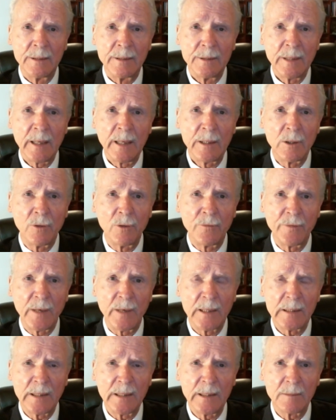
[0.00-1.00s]
NATO
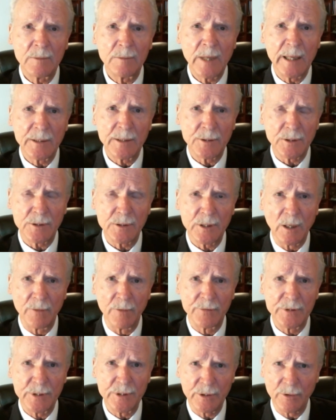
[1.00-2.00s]
finally takes
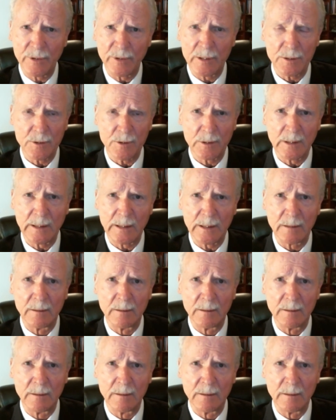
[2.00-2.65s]
itself seriously.